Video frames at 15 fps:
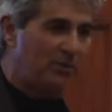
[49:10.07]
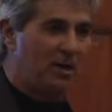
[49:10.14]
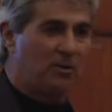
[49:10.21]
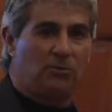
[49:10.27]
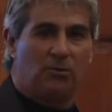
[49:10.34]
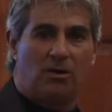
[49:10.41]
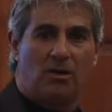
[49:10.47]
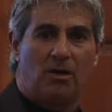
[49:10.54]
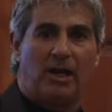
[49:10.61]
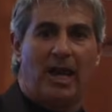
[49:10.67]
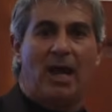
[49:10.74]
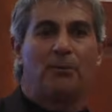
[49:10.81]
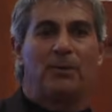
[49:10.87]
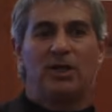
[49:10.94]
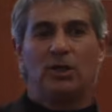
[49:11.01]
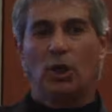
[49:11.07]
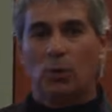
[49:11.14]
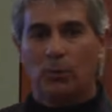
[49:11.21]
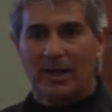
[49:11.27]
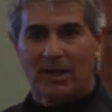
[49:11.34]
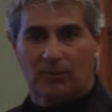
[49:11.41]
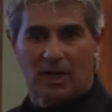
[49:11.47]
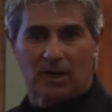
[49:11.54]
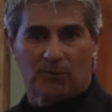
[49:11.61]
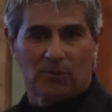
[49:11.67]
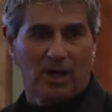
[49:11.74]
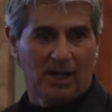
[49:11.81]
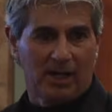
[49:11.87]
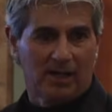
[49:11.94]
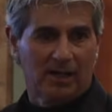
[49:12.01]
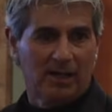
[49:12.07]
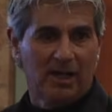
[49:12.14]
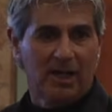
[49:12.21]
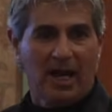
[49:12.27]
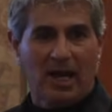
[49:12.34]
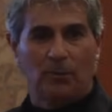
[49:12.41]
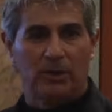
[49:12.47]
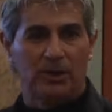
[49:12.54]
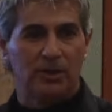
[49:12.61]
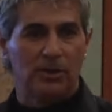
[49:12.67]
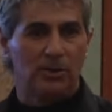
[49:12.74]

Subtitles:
went wrong and we know what went right. And when